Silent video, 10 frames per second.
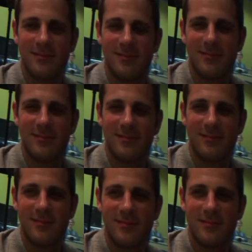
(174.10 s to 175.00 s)

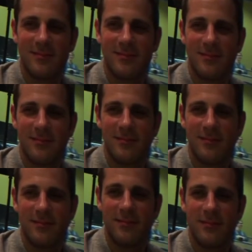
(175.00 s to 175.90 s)

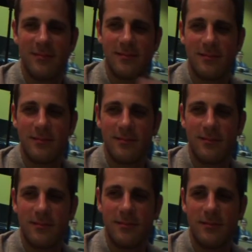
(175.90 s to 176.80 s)

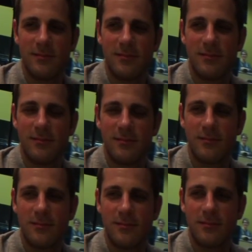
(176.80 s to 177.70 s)

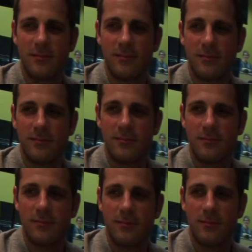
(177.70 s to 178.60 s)

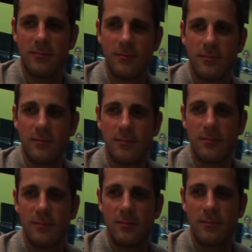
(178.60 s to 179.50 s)

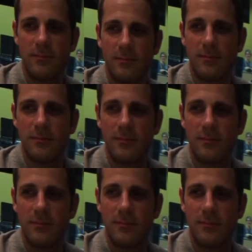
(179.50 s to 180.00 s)
(silent)